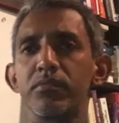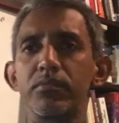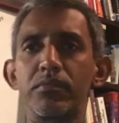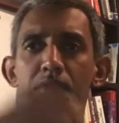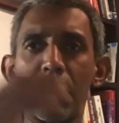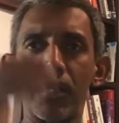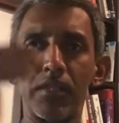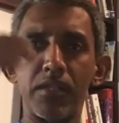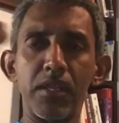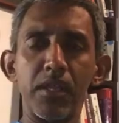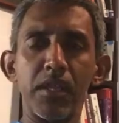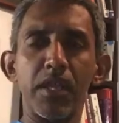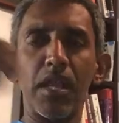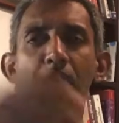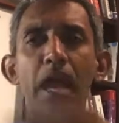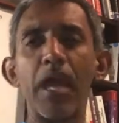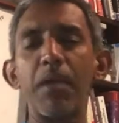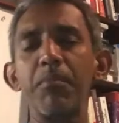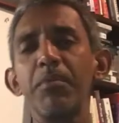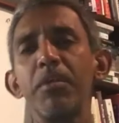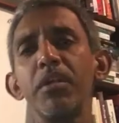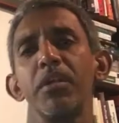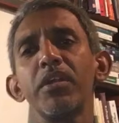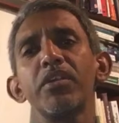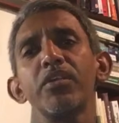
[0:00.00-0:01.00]
and the
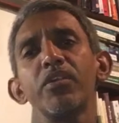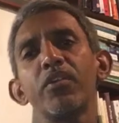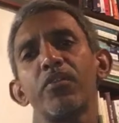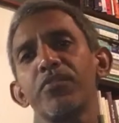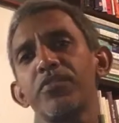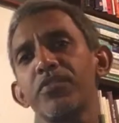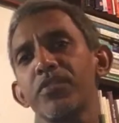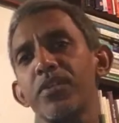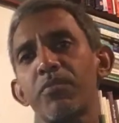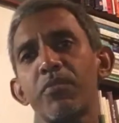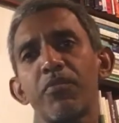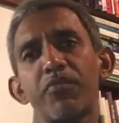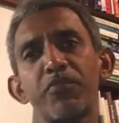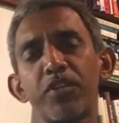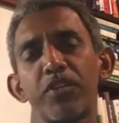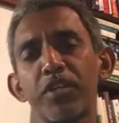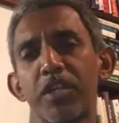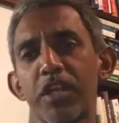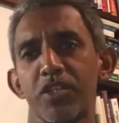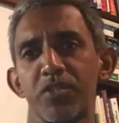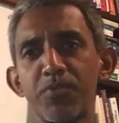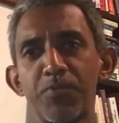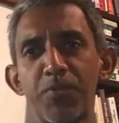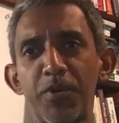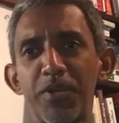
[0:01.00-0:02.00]
reliability of some of your
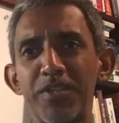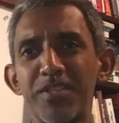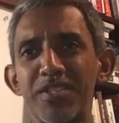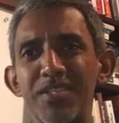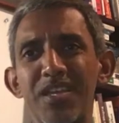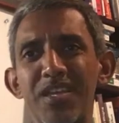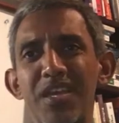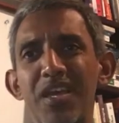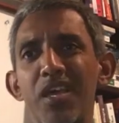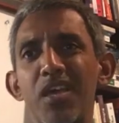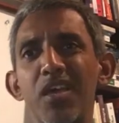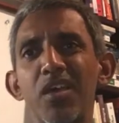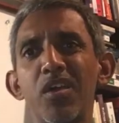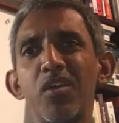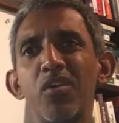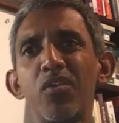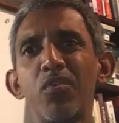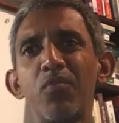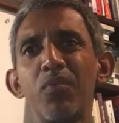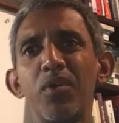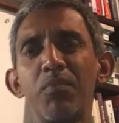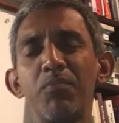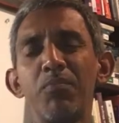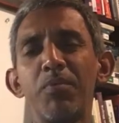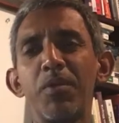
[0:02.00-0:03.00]
touch points
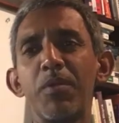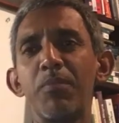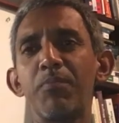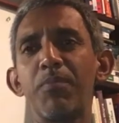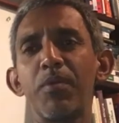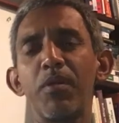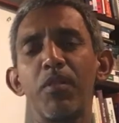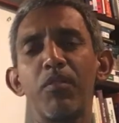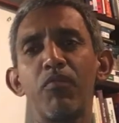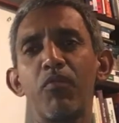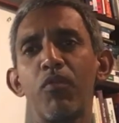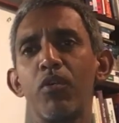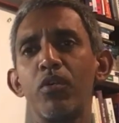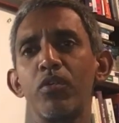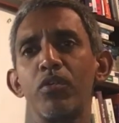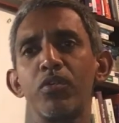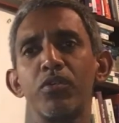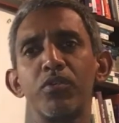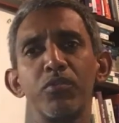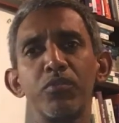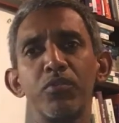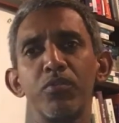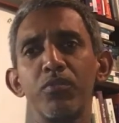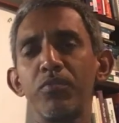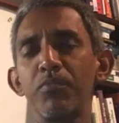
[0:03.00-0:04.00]
when people want
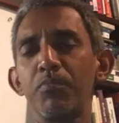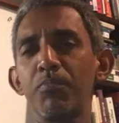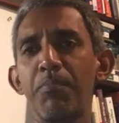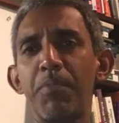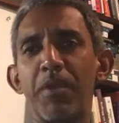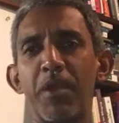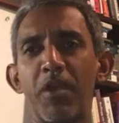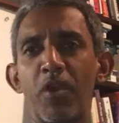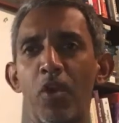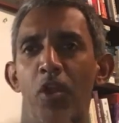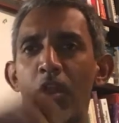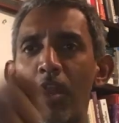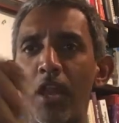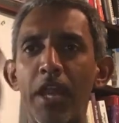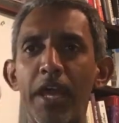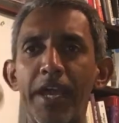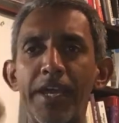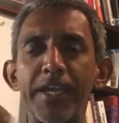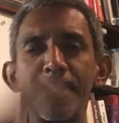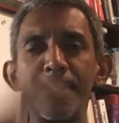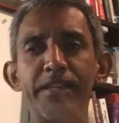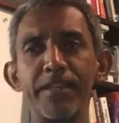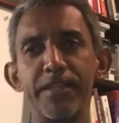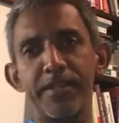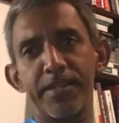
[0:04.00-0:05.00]
to pay
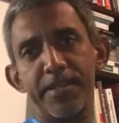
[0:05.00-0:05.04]
online,